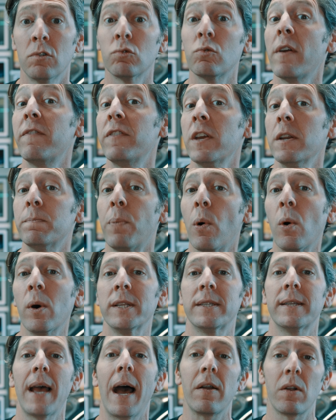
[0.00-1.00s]
Rivian
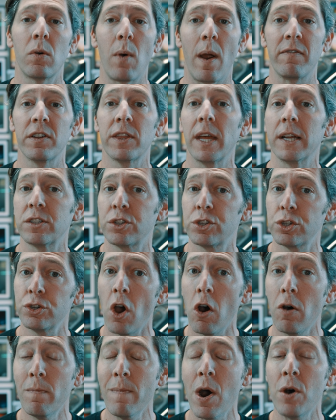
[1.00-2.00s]
points out, however, that
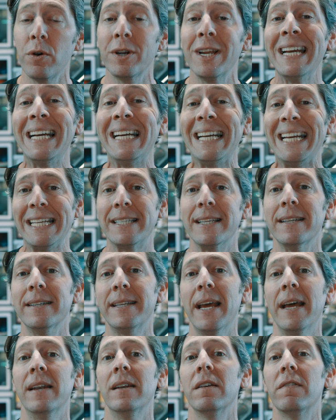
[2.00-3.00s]
Snow Mode is
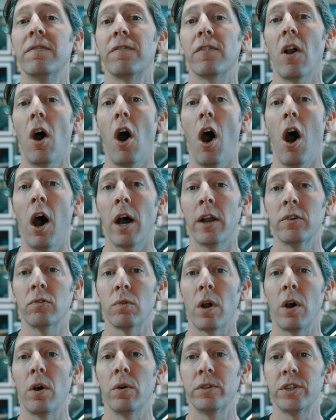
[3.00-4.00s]
intended for
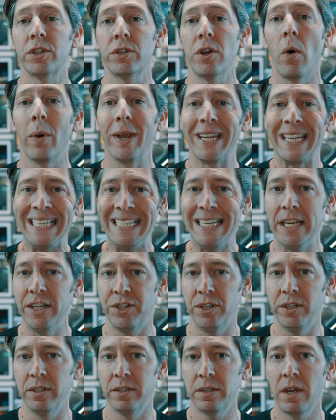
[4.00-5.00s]
on-road snowy
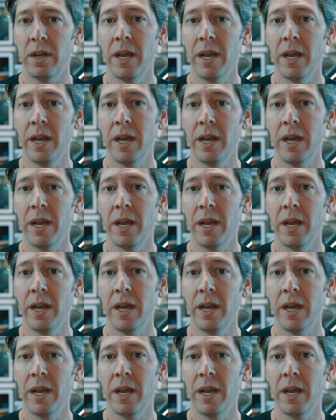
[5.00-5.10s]
conditions.